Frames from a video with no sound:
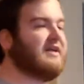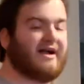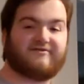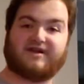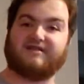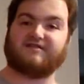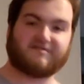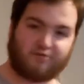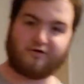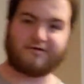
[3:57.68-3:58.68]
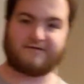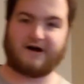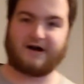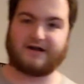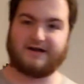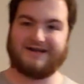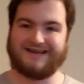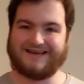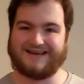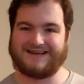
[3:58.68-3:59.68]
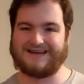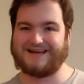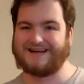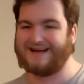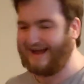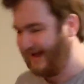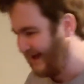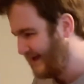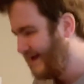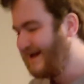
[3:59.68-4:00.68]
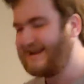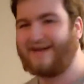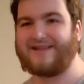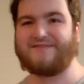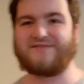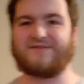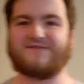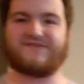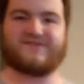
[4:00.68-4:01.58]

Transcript: think I have to get into spoiler talk. Now that I've sort of